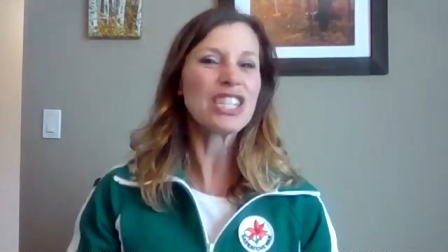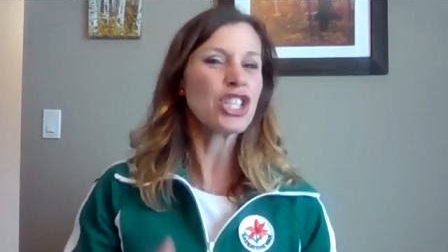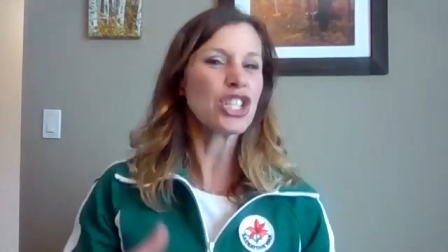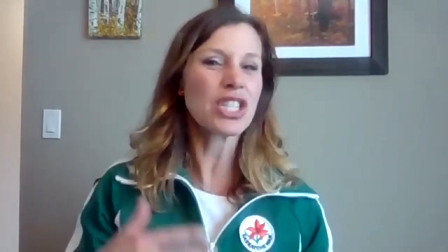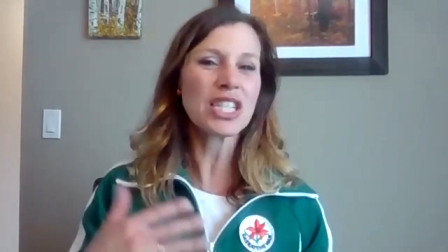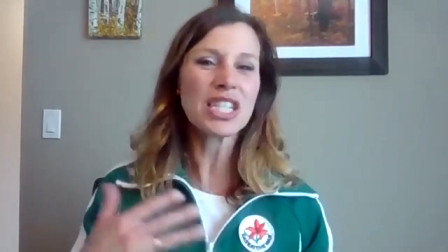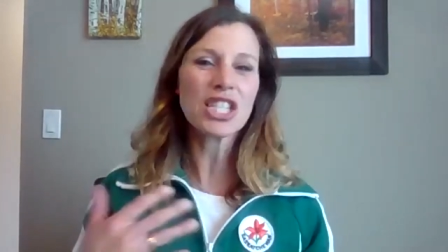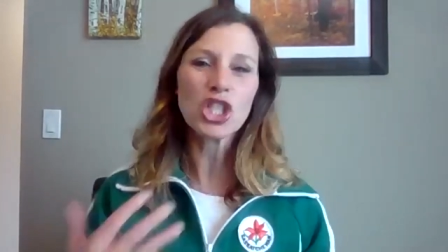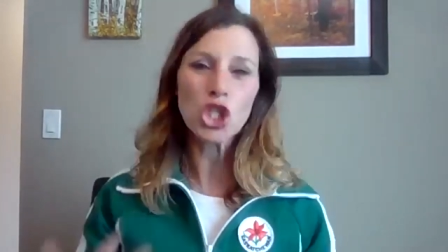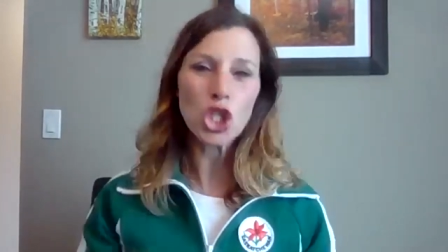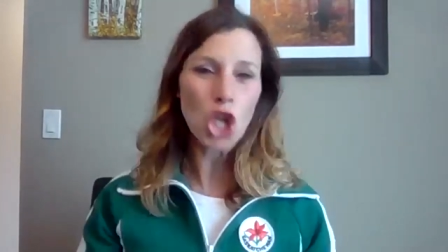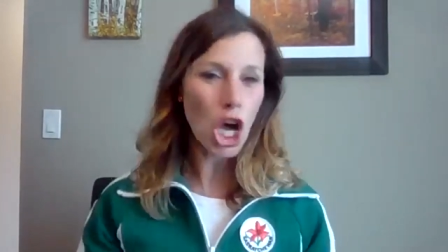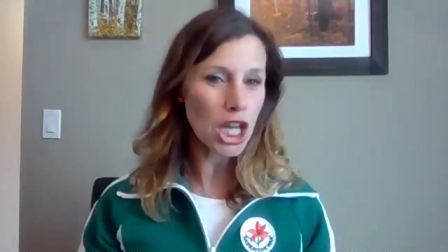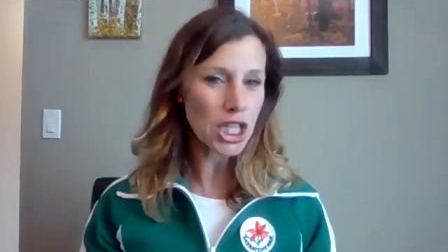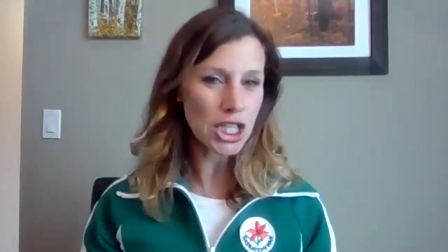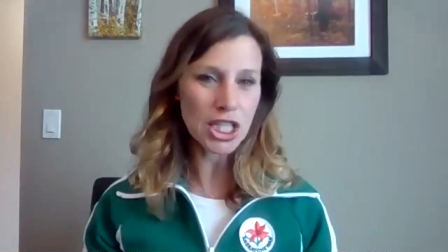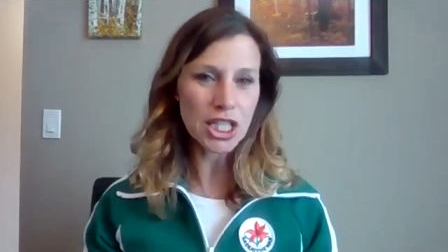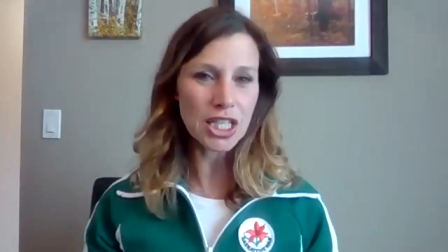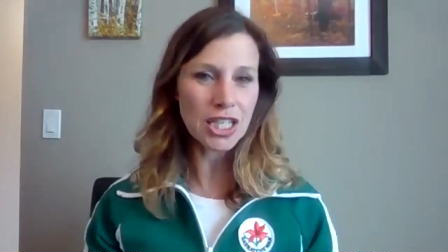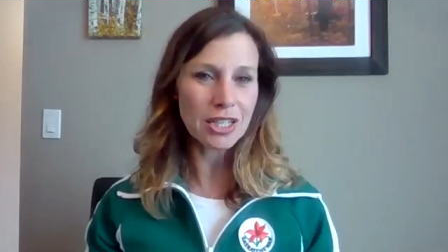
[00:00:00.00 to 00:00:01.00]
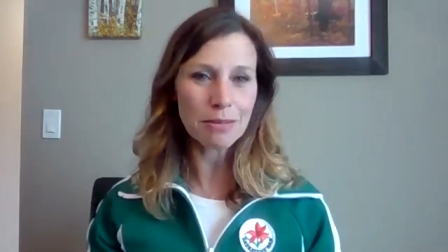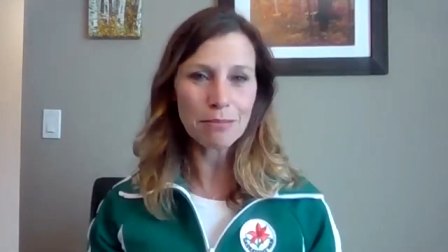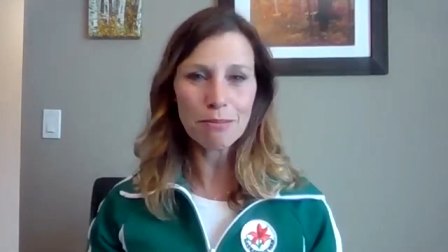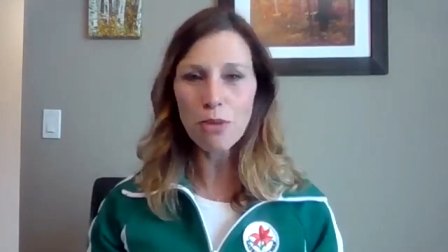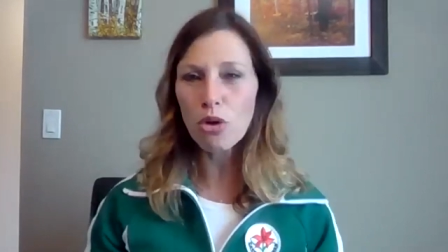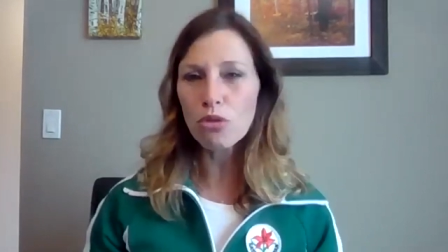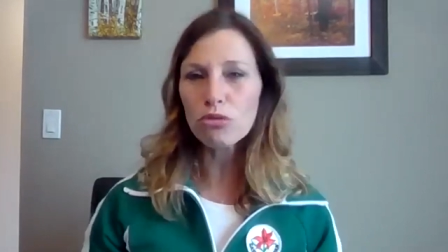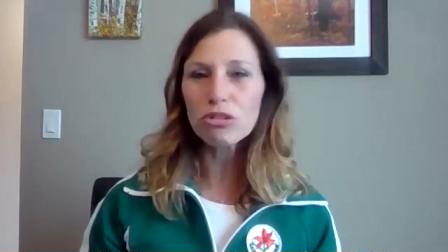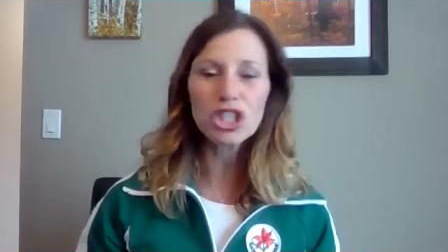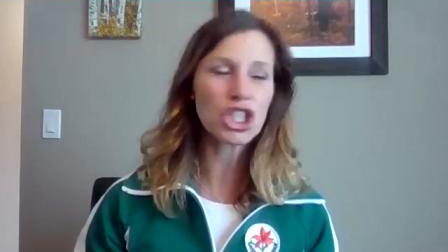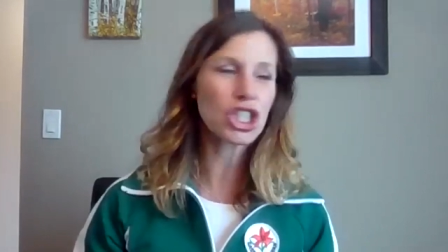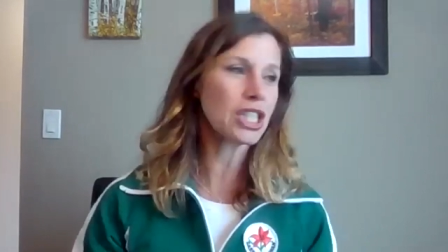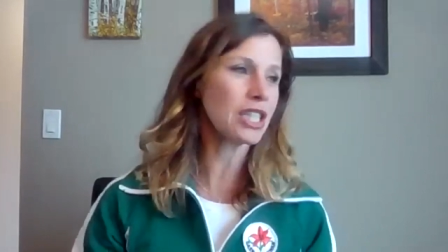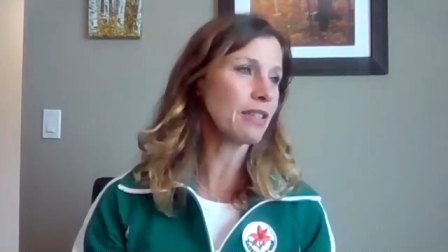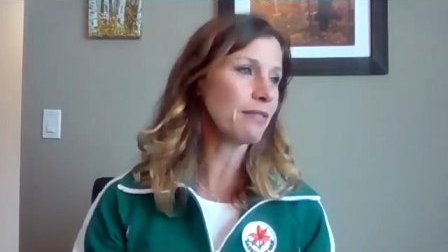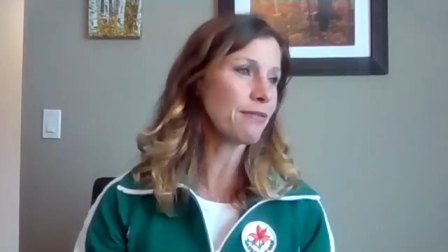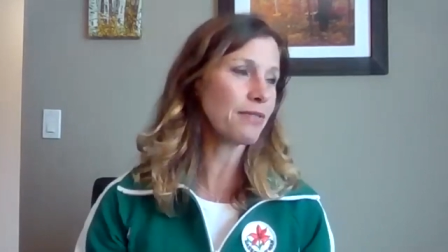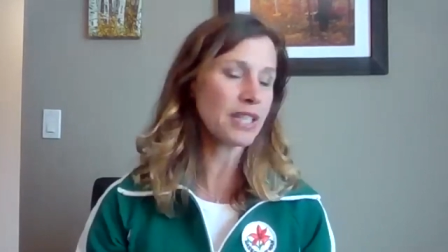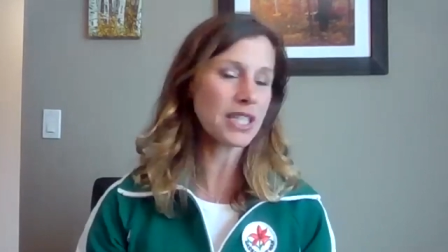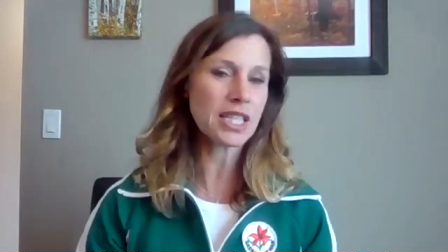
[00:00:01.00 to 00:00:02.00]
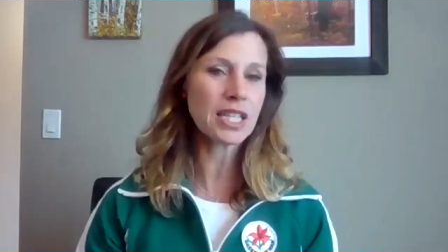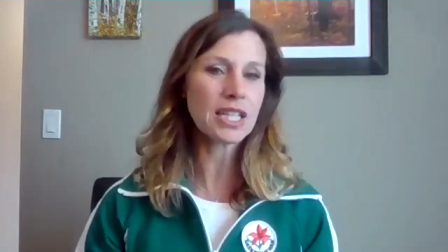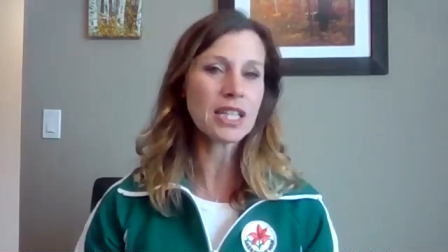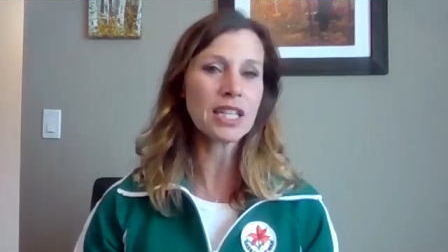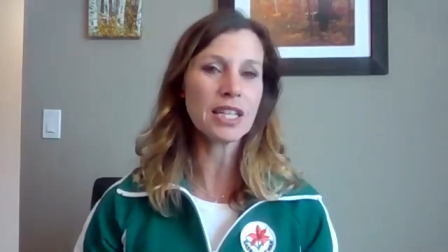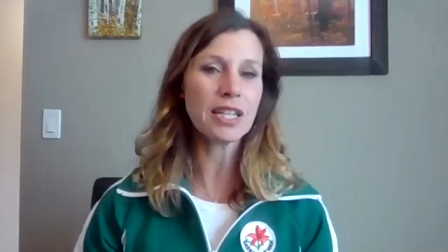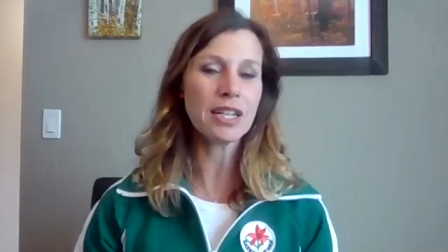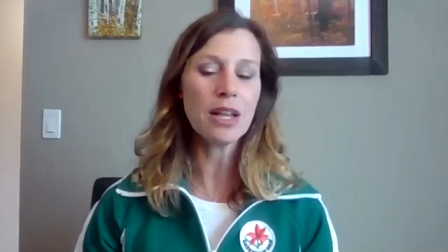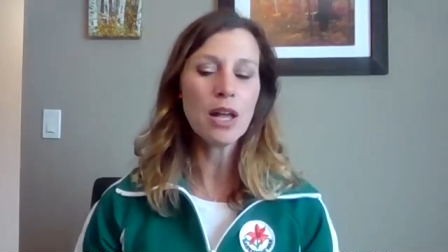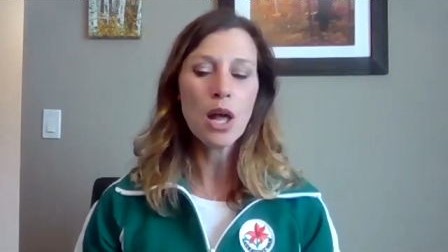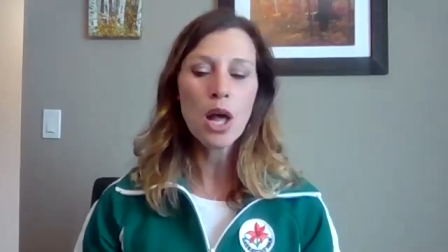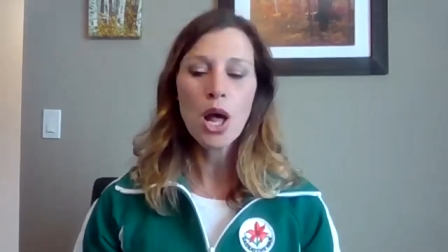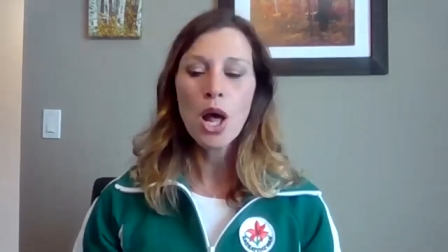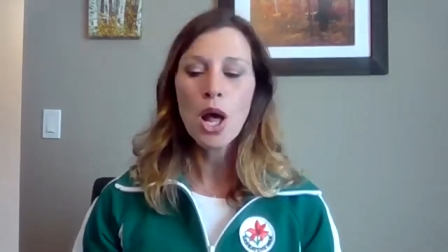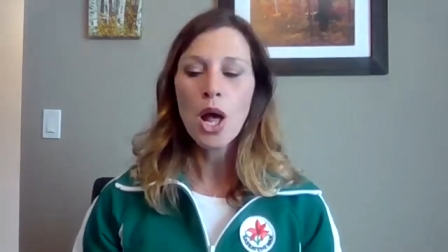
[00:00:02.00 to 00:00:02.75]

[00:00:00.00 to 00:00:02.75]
just exhausted emotionally, physically.